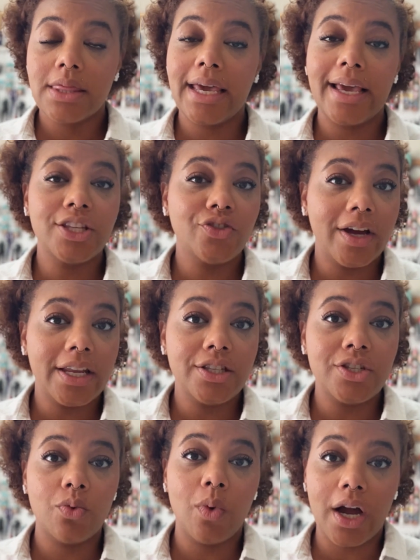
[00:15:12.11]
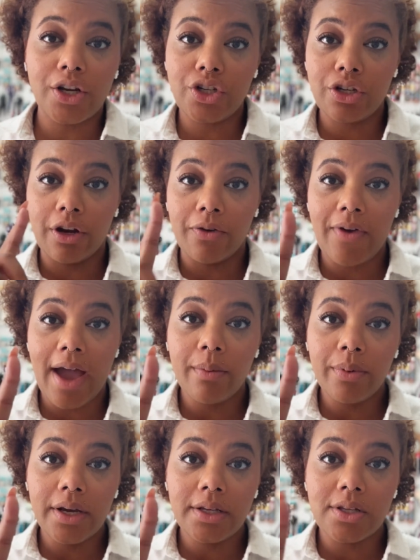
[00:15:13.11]
that is ready to wash your
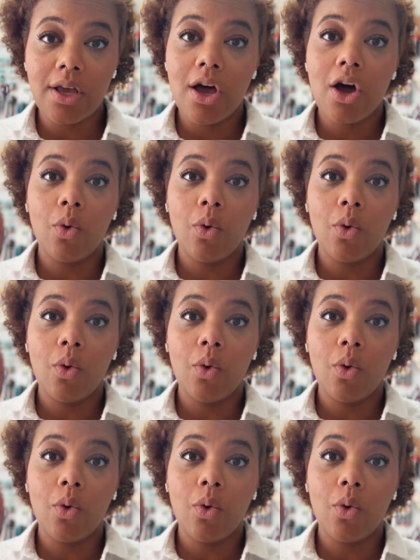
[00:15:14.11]
fabrics,